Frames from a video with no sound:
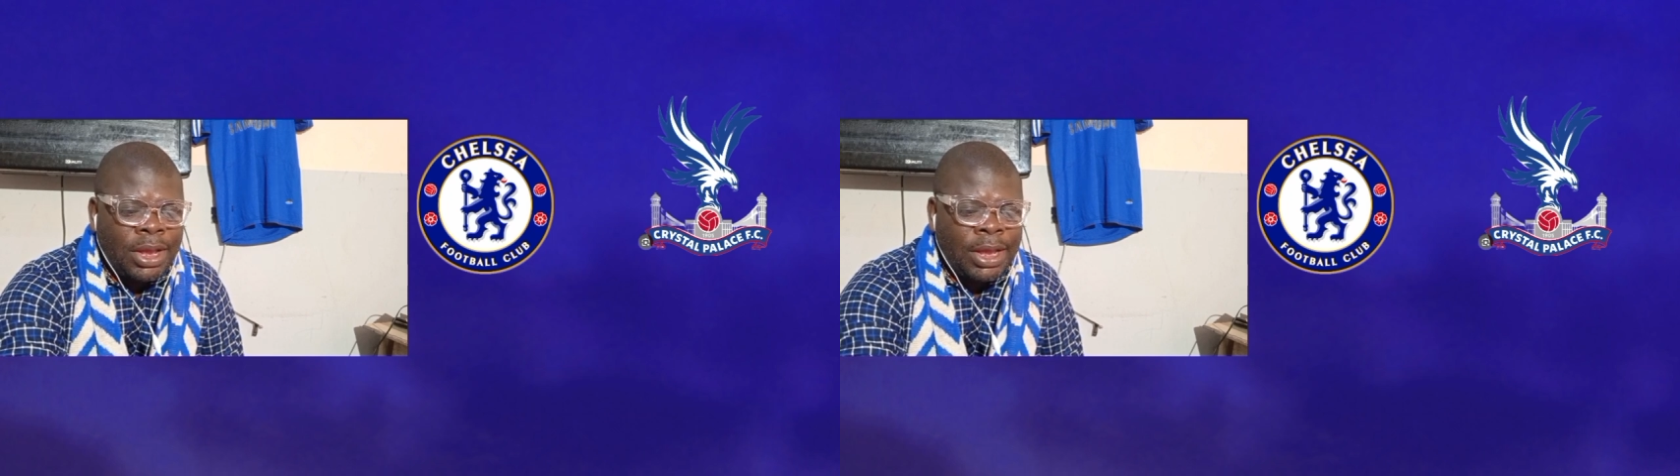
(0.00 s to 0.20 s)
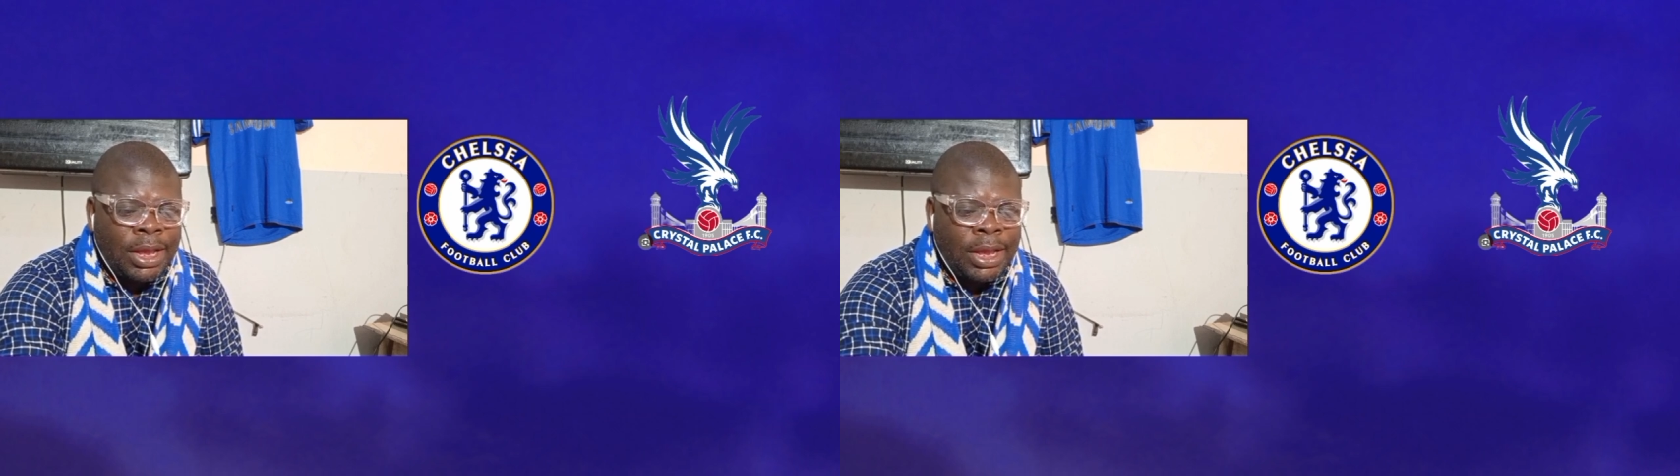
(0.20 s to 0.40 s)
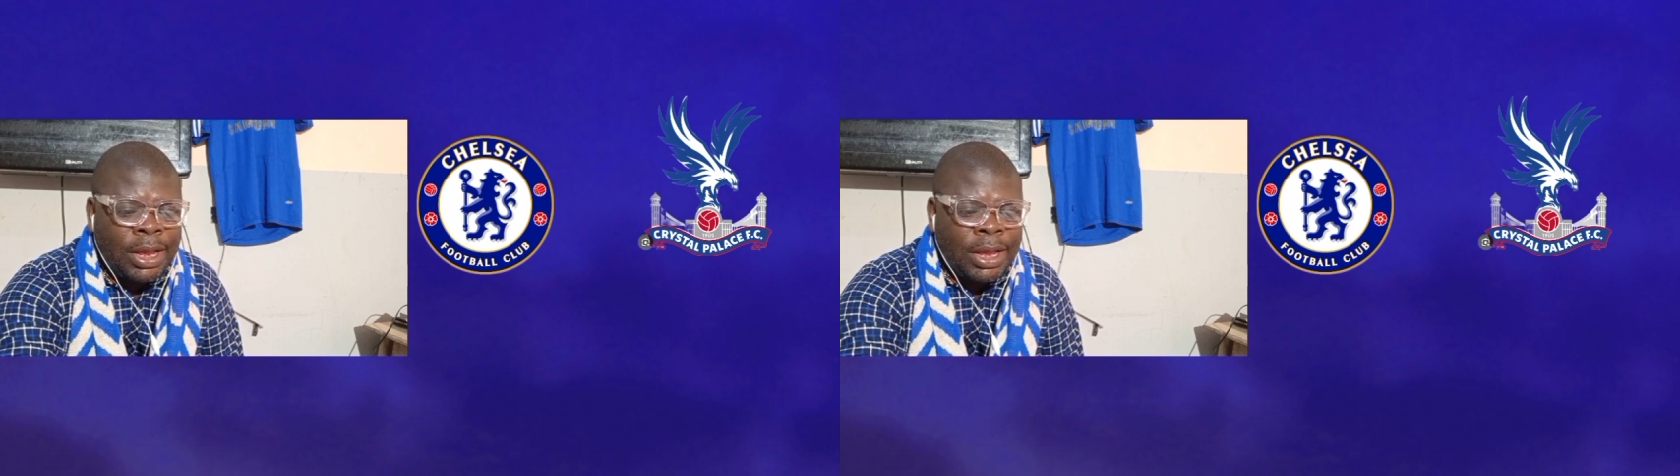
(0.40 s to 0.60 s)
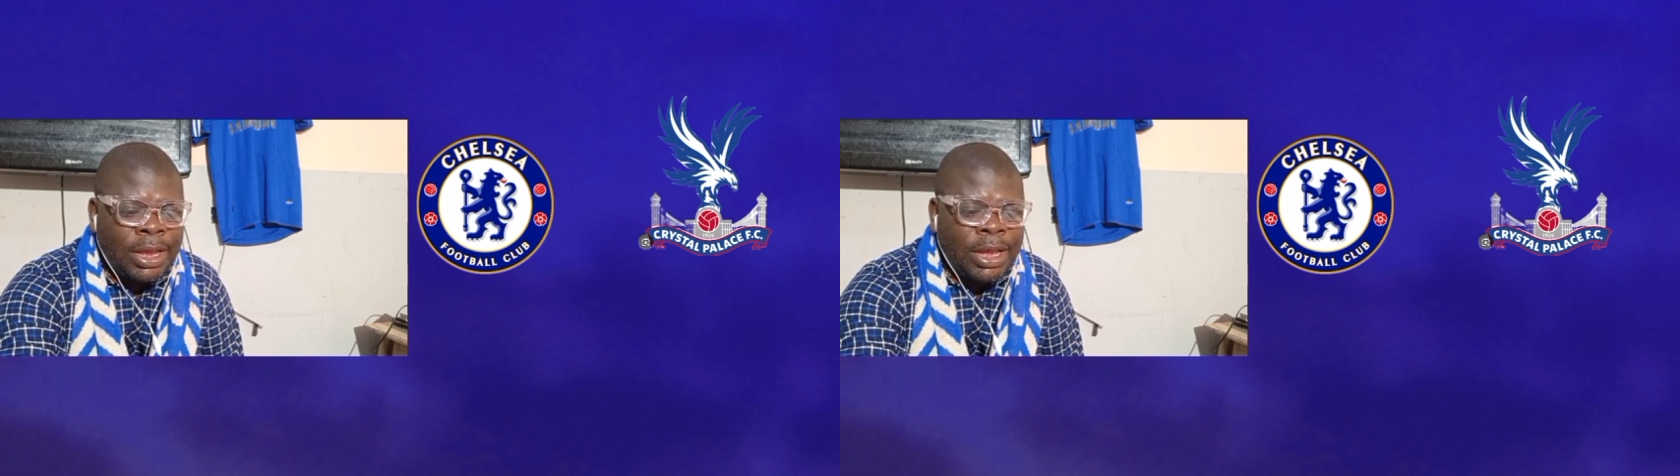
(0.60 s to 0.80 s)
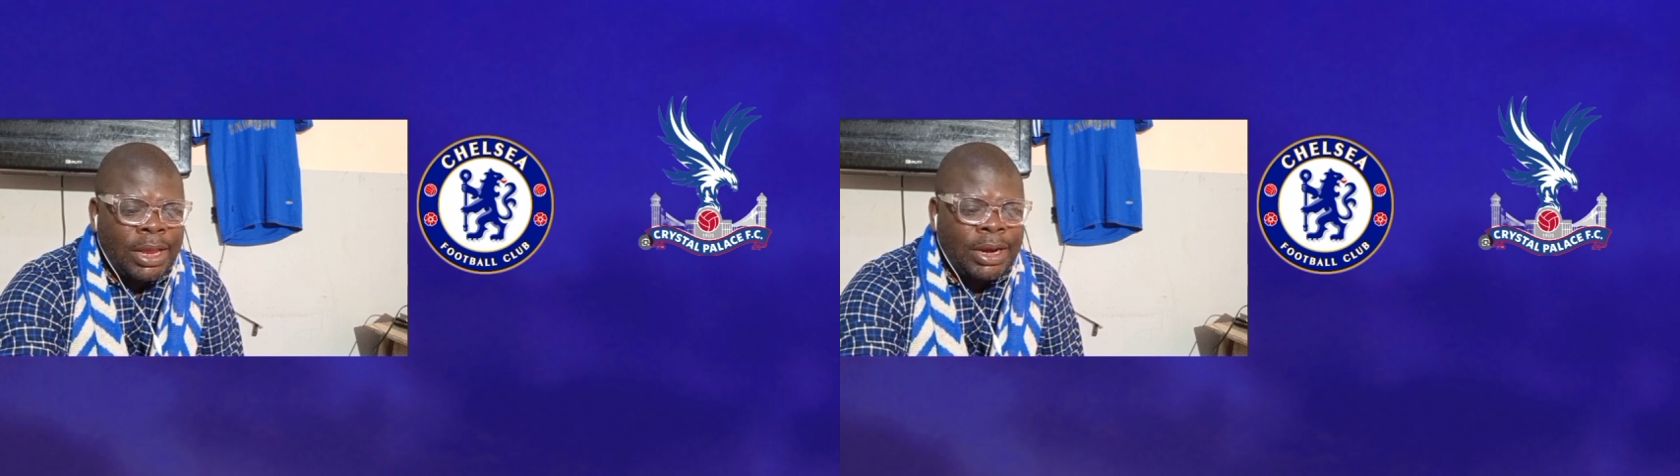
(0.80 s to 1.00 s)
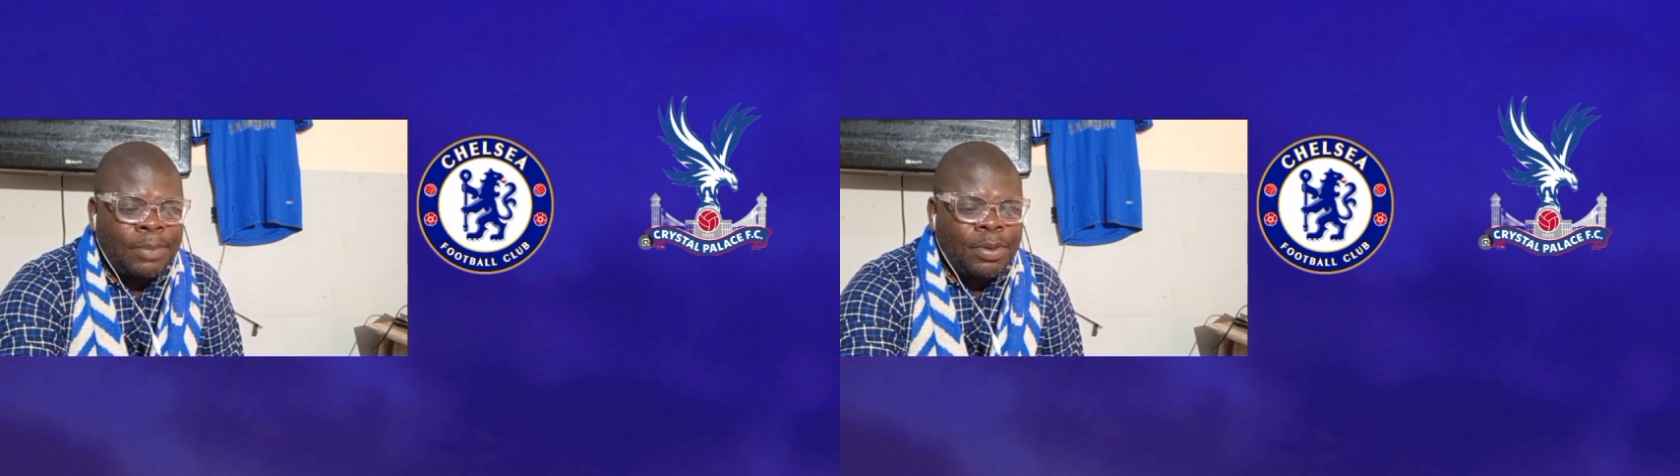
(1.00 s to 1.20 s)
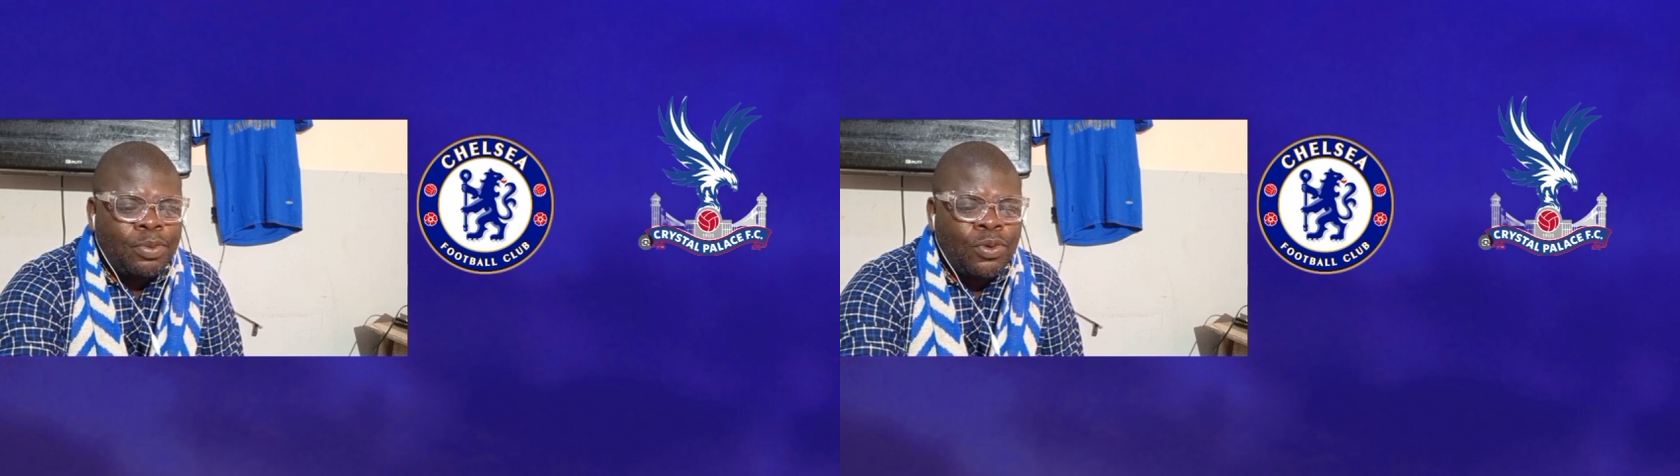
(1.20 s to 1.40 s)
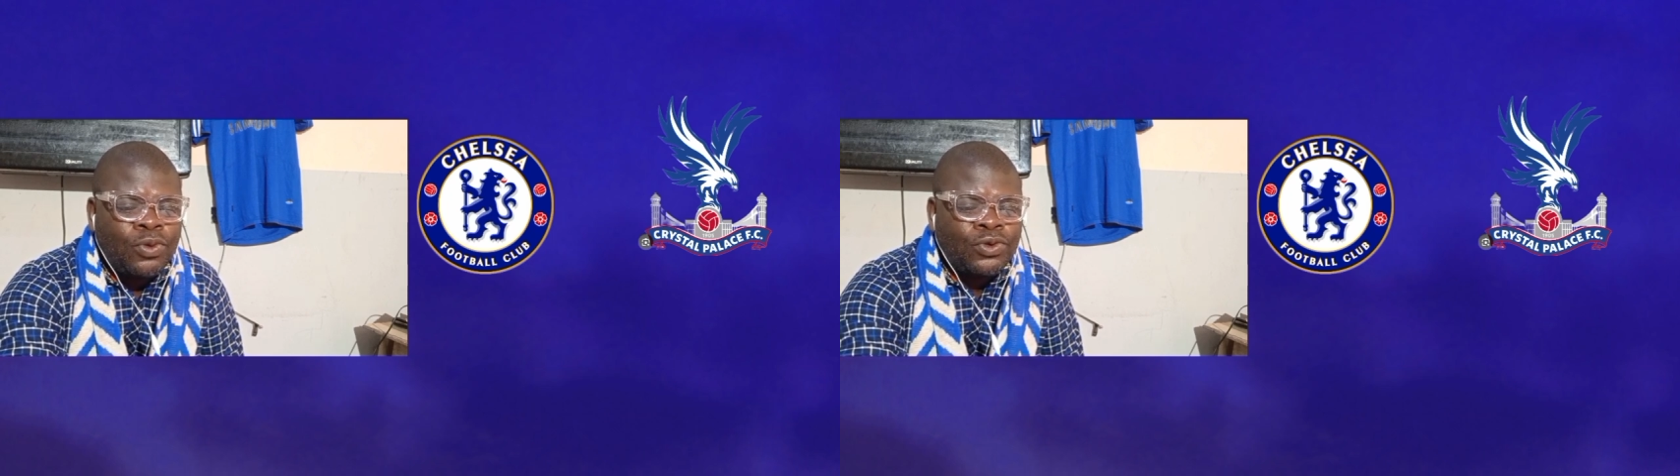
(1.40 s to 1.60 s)
The
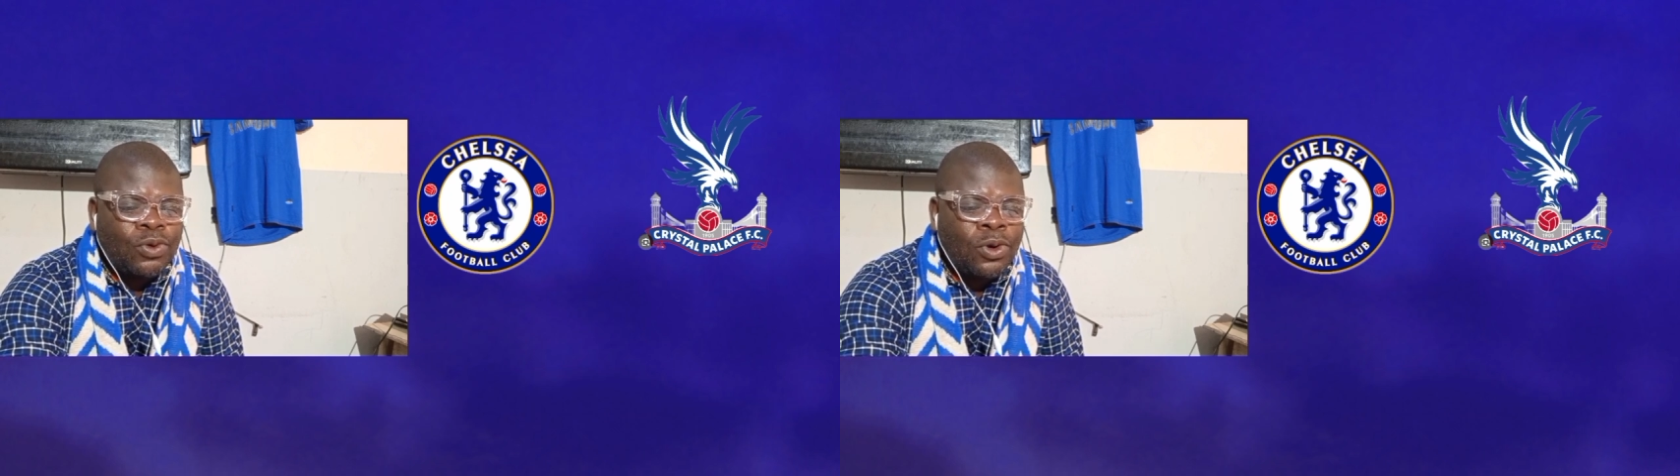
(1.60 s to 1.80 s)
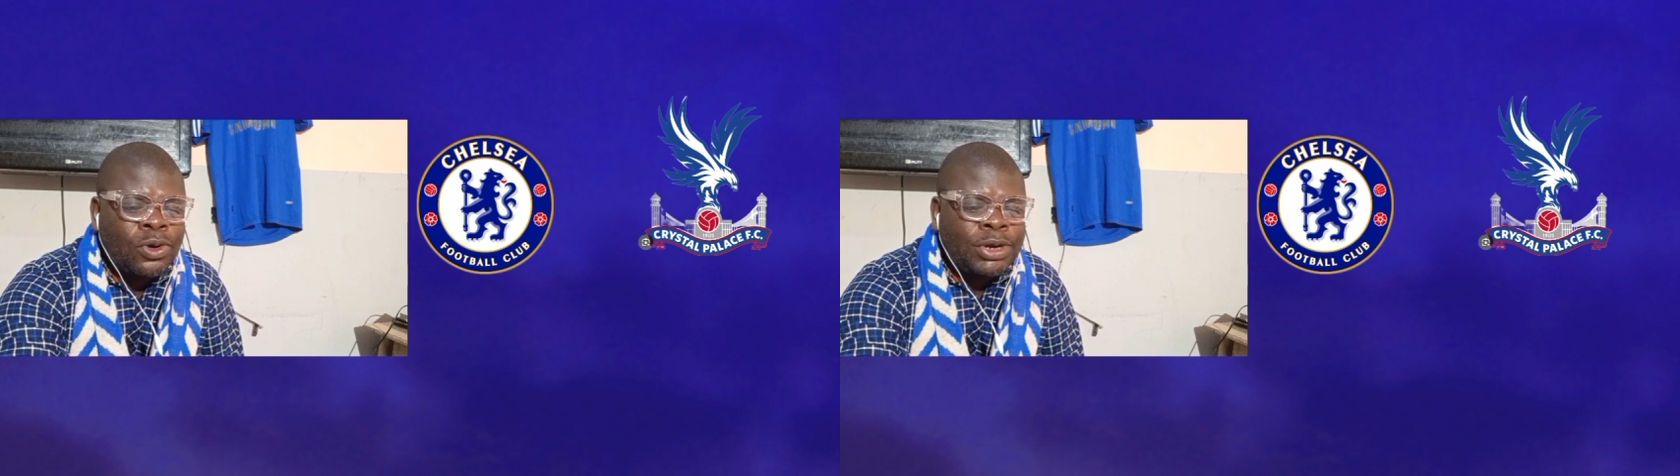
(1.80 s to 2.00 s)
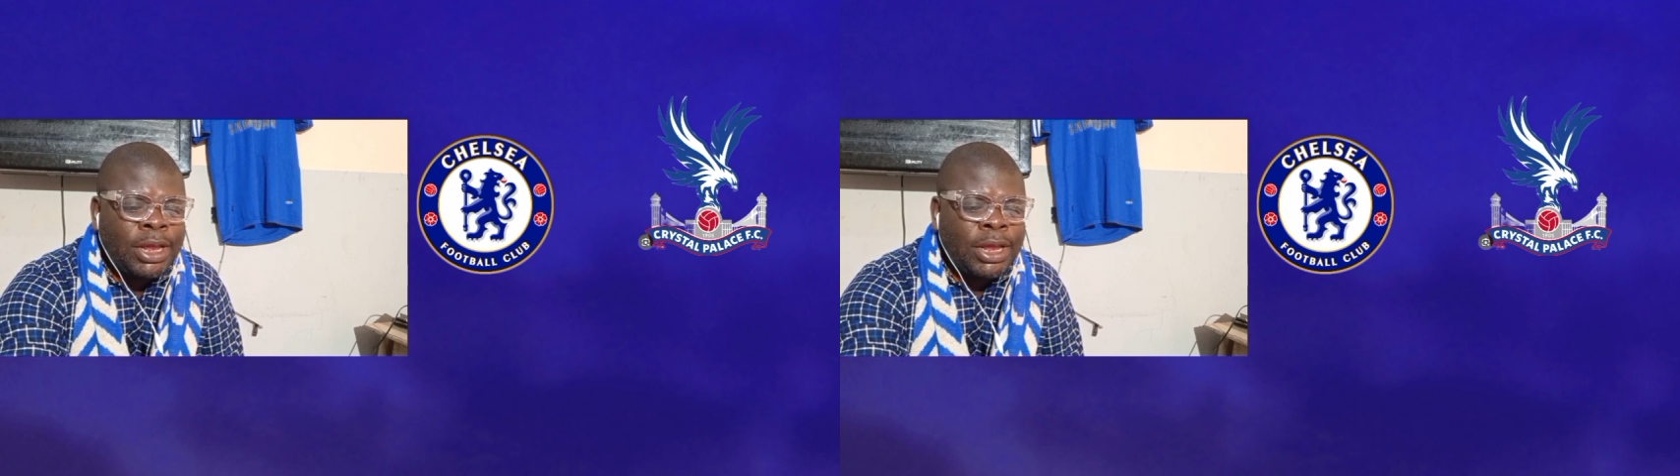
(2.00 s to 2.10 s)
people who scored,